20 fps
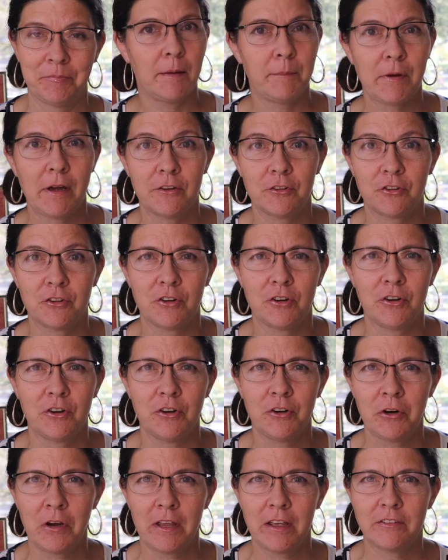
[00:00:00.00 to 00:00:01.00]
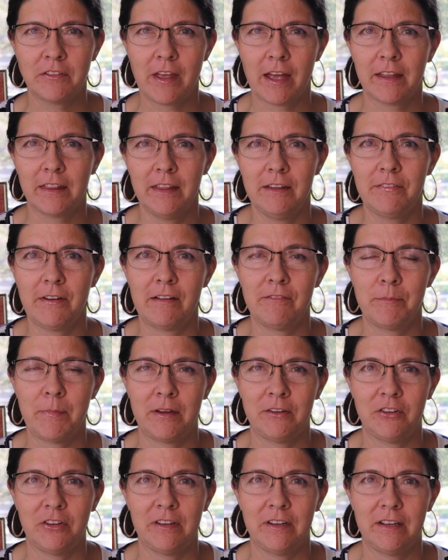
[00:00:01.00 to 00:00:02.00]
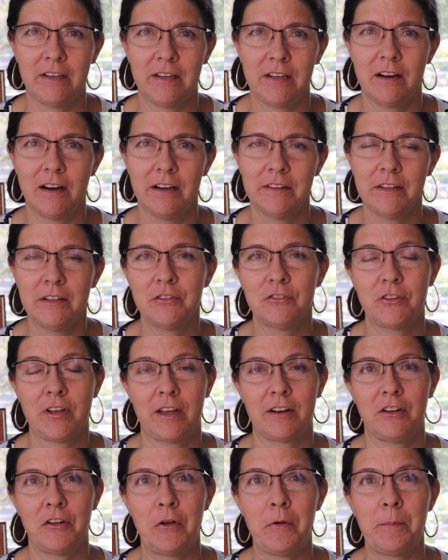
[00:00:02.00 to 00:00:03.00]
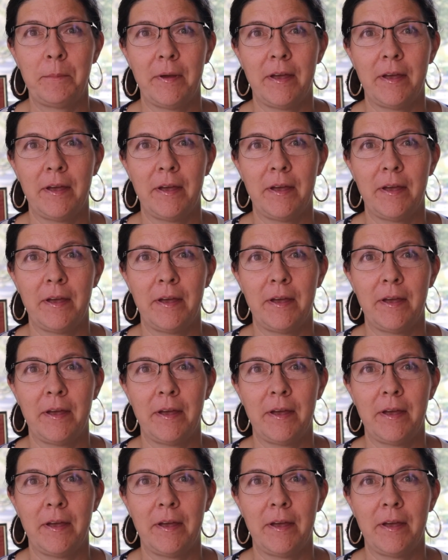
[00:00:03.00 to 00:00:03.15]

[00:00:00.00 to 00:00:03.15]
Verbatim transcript: I'm not sure exactly if I've mentioned it on this channel,